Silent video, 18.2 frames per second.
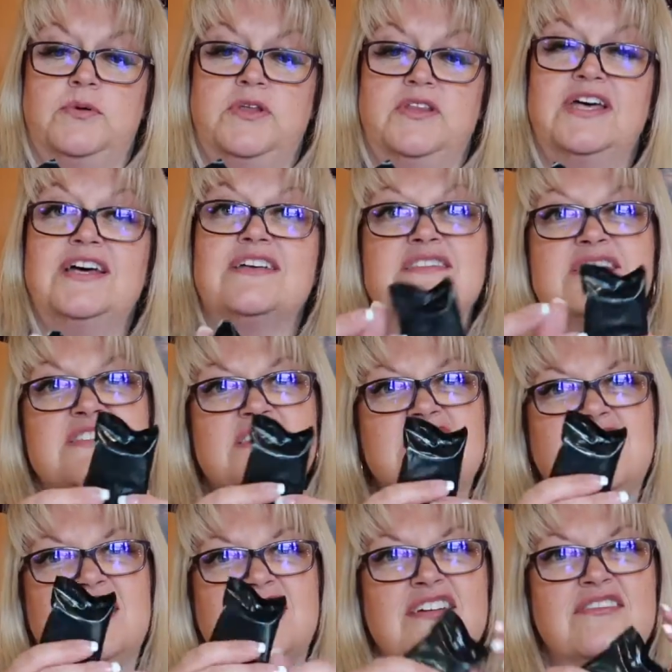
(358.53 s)
But
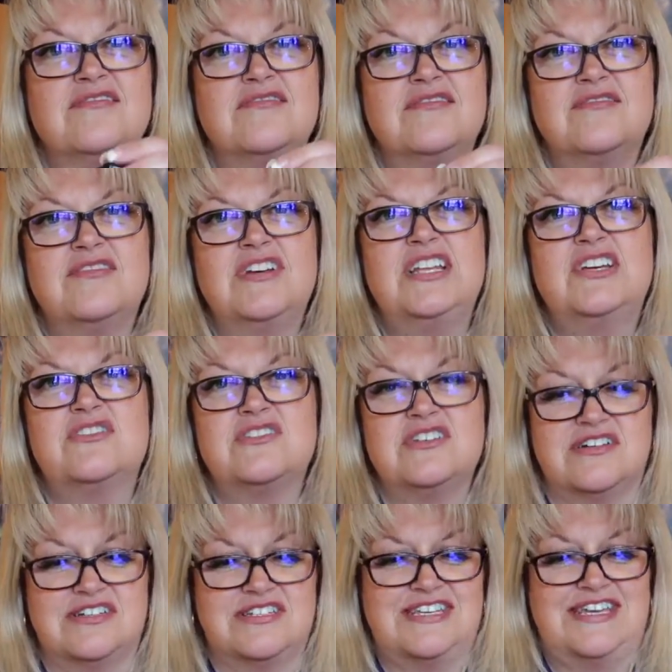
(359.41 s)
that's, you know, a really
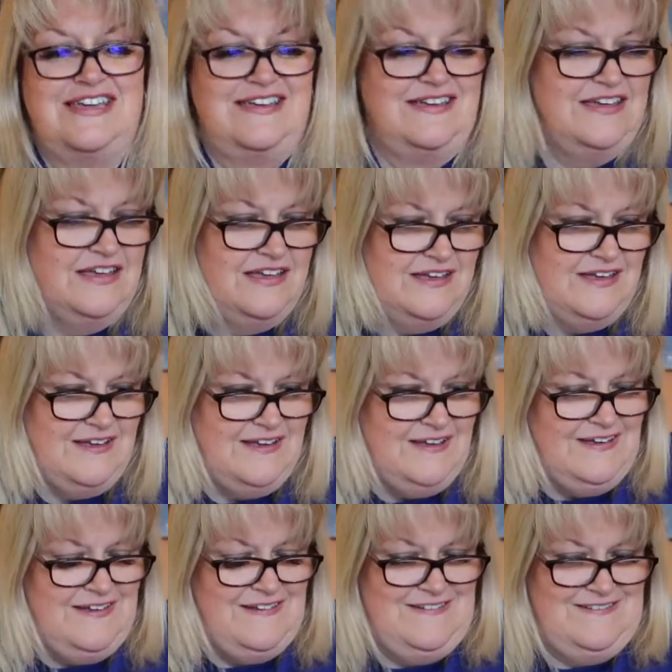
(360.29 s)
good idea.
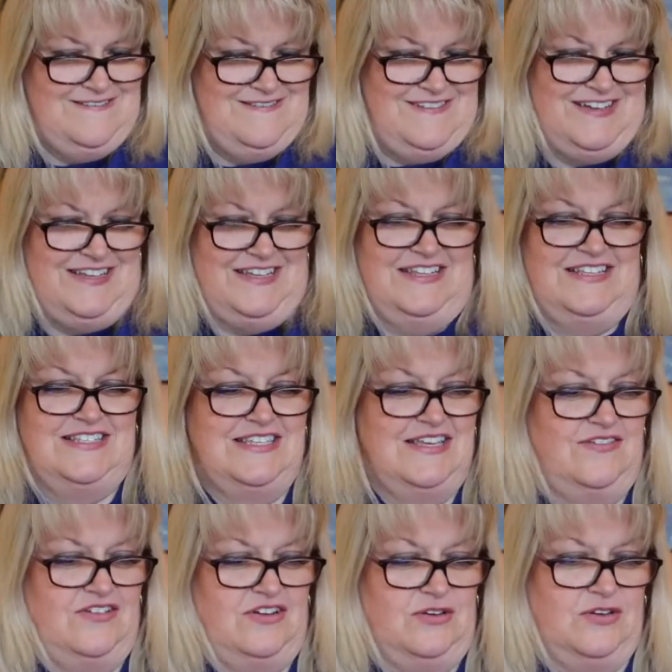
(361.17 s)
Right, let's
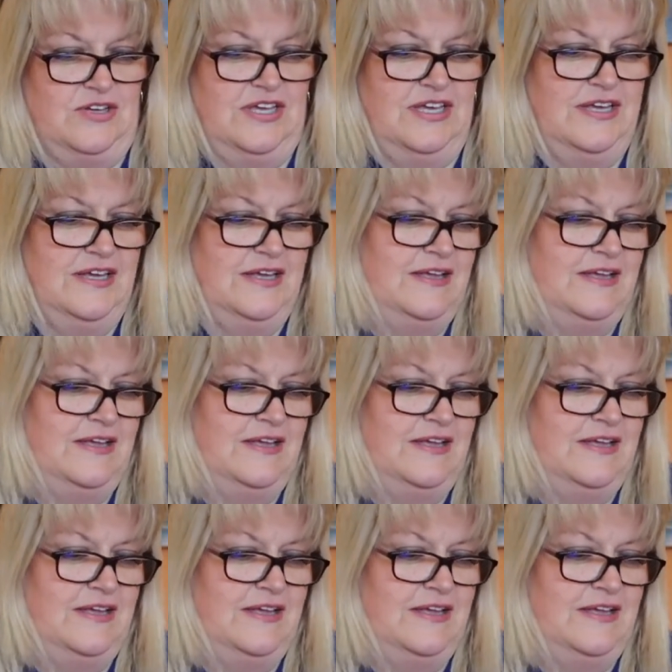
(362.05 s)
have a look.